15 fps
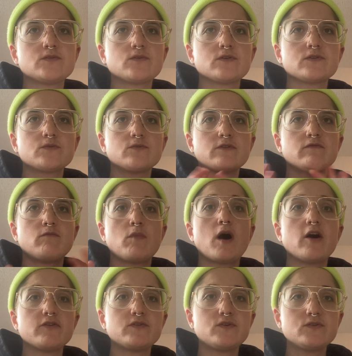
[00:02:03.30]
or sort of
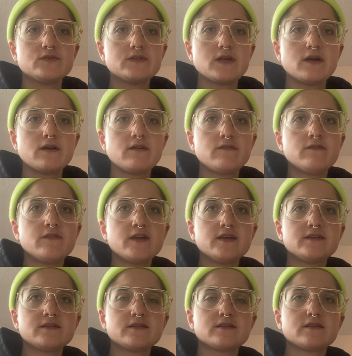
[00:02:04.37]
models of
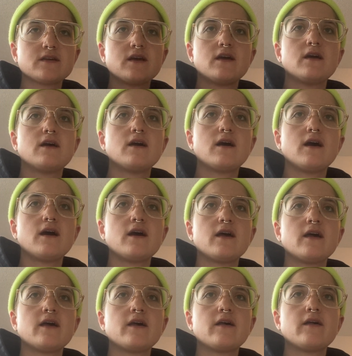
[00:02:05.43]
this
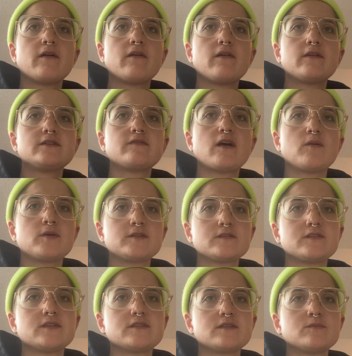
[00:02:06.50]
developmental
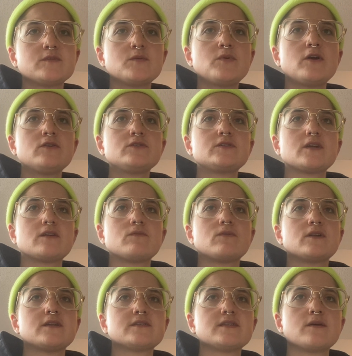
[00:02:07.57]
systems approach, and
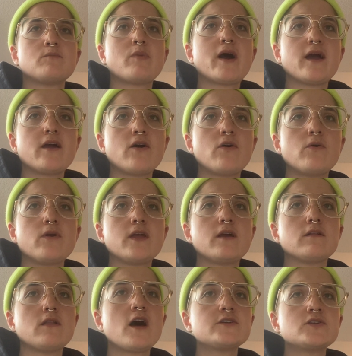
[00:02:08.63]
one is the
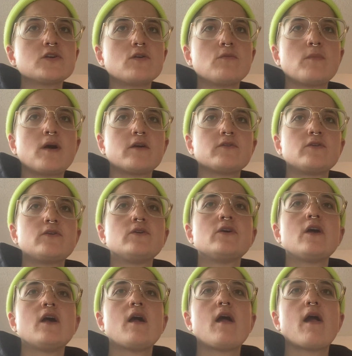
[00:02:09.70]
bioecological model,
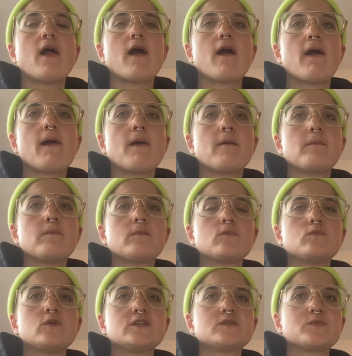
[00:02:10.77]

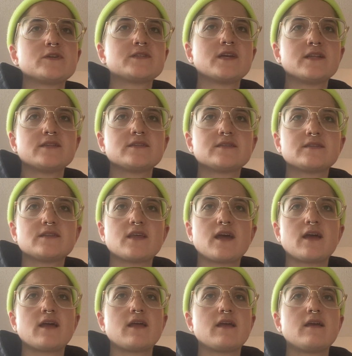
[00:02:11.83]
which presents
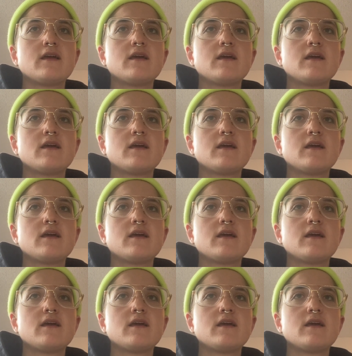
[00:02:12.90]
that